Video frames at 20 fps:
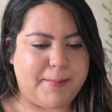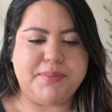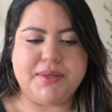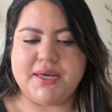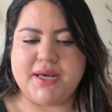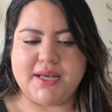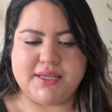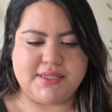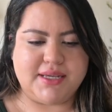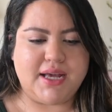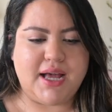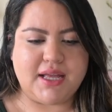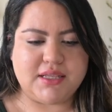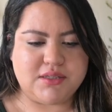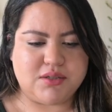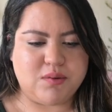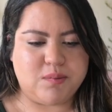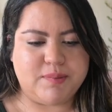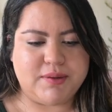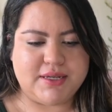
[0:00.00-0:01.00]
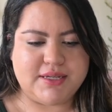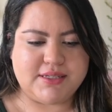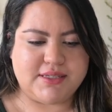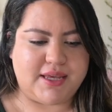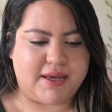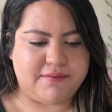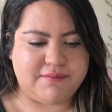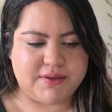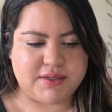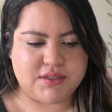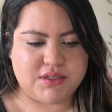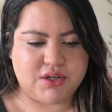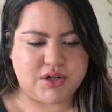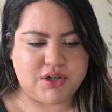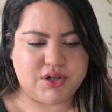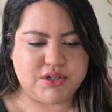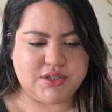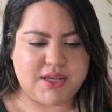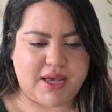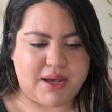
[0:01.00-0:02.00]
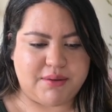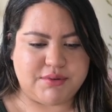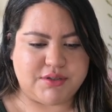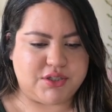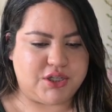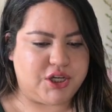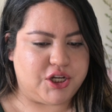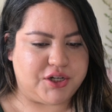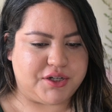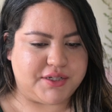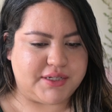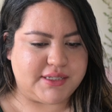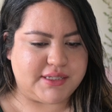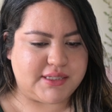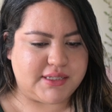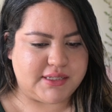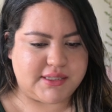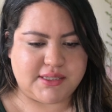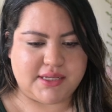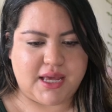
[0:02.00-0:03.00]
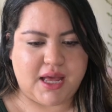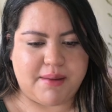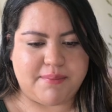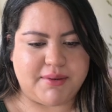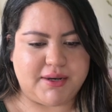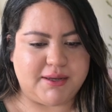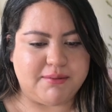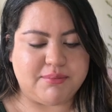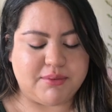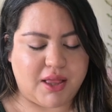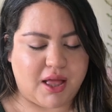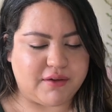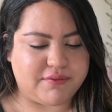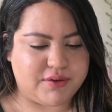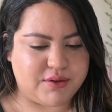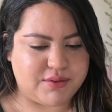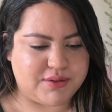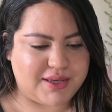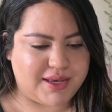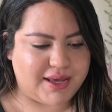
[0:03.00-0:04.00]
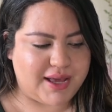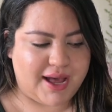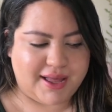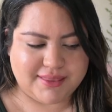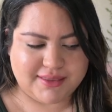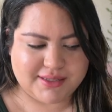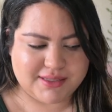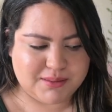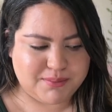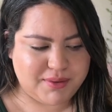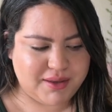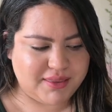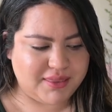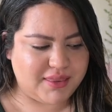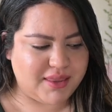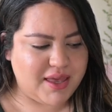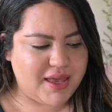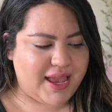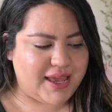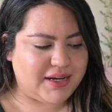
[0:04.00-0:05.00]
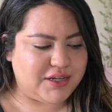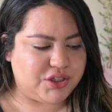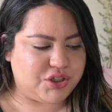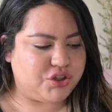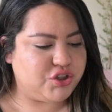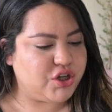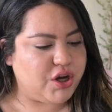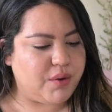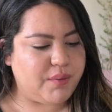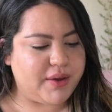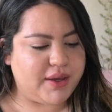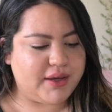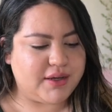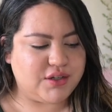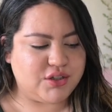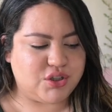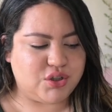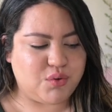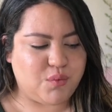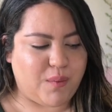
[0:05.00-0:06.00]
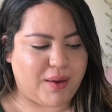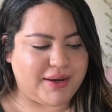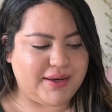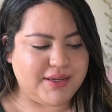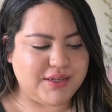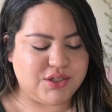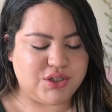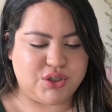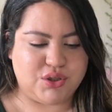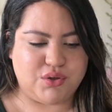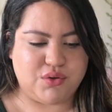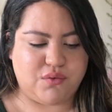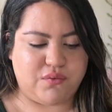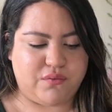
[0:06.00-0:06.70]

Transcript: because I got so many site visitors, I was curious to see how many blog views I got this month, and it's showing 22